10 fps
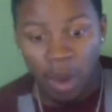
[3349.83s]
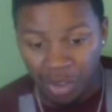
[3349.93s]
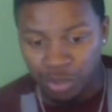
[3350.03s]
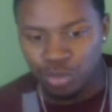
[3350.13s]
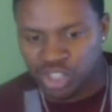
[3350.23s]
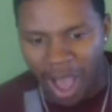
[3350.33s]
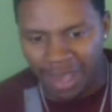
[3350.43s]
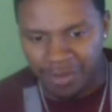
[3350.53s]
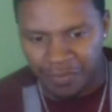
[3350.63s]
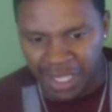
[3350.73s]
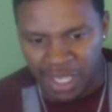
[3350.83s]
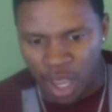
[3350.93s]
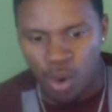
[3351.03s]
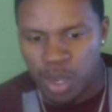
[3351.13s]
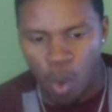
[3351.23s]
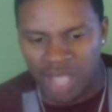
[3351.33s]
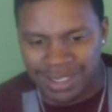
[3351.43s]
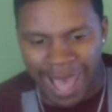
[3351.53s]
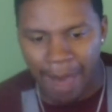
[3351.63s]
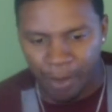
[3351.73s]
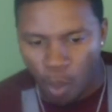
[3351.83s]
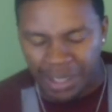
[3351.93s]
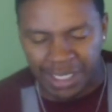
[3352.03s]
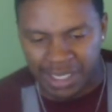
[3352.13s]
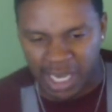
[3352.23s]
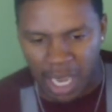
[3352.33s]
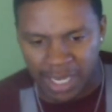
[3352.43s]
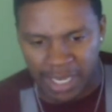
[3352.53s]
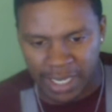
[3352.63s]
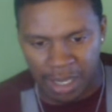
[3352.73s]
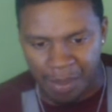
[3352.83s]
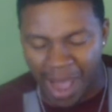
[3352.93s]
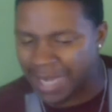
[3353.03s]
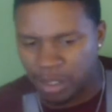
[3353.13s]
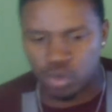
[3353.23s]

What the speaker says: When you saw the video, he was not pointing the gun at anybody.